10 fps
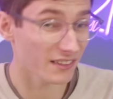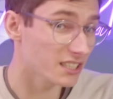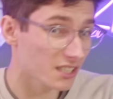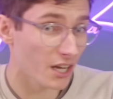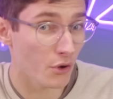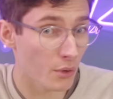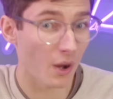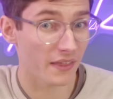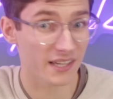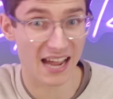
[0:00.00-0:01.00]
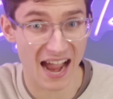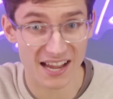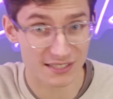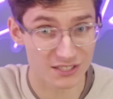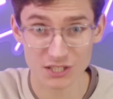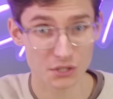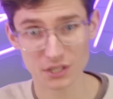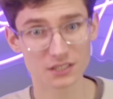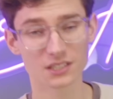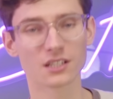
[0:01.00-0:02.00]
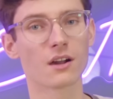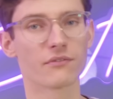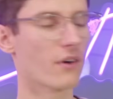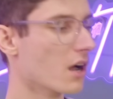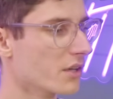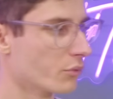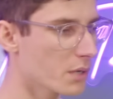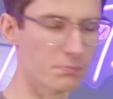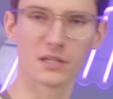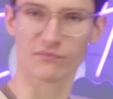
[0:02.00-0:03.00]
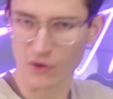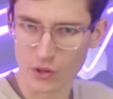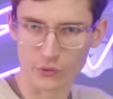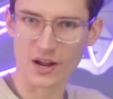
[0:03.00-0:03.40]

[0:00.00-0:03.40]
this to go the way that it has? Did you think DDR5 would be further